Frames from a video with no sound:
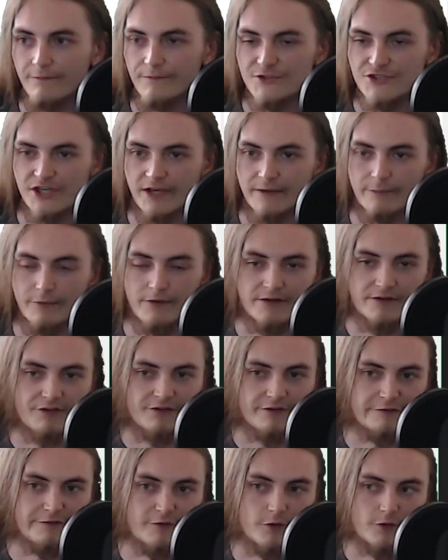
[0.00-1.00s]
checkpoints are
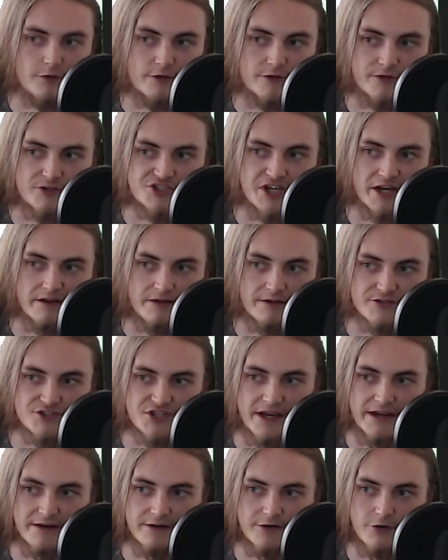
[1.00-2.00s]
for a challenge
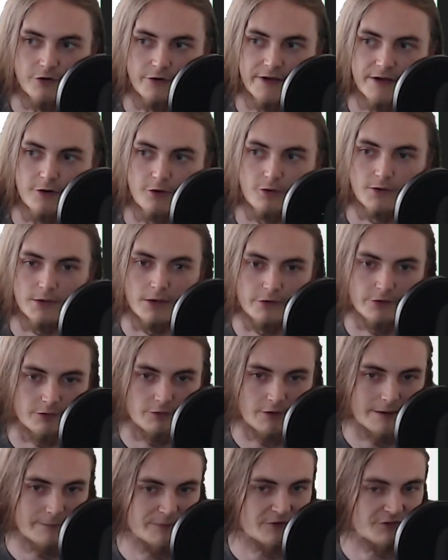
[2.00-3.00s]
category called low
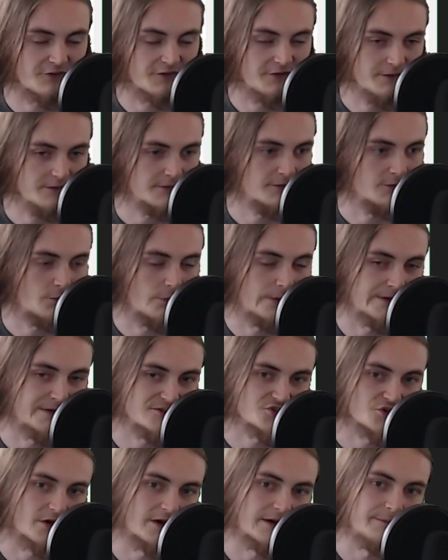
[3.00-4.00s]
grab percent, where you
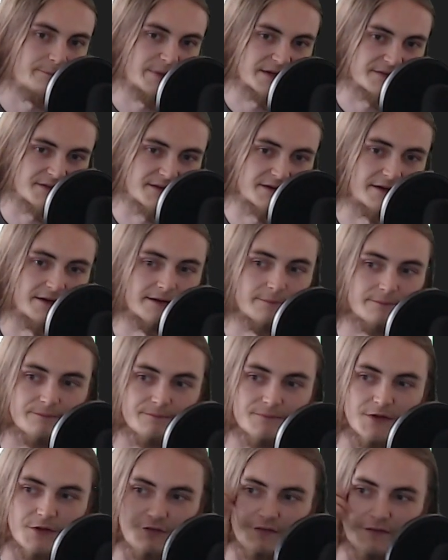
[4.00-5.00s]
try and beat the game
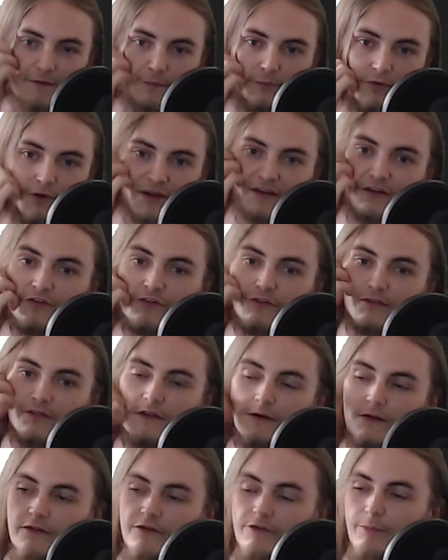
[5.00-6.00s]
using the break as
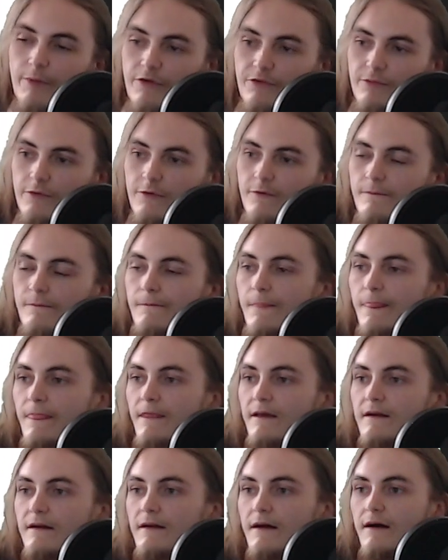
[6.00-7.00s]
little as possible.
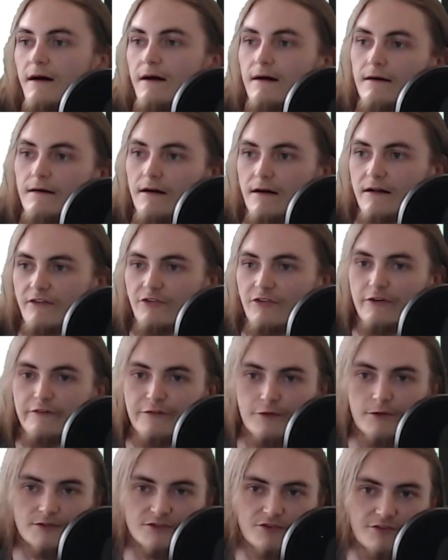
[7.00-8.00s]
So if you're
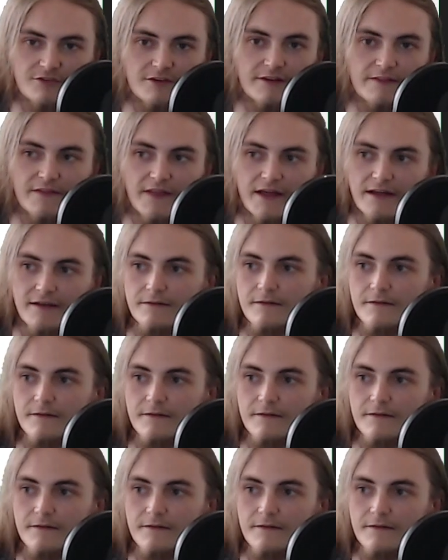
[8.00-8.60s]
interested in that,